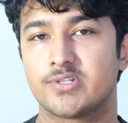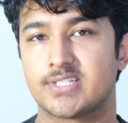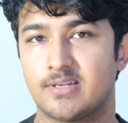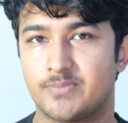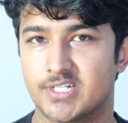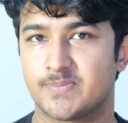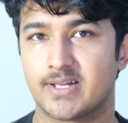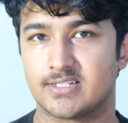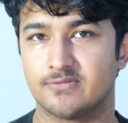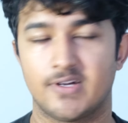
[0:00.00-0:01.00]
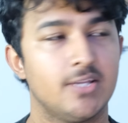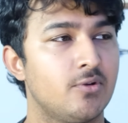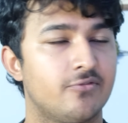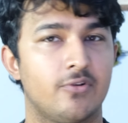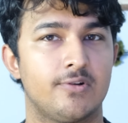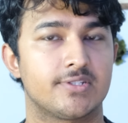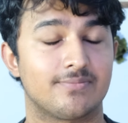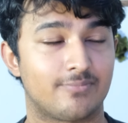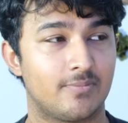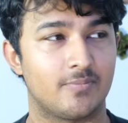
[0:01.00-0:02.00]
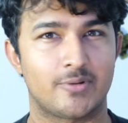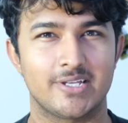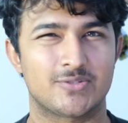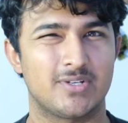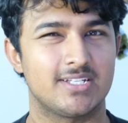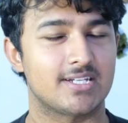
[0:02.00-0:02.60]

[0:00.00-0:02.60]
estate perspective, Honeoye Falls from price range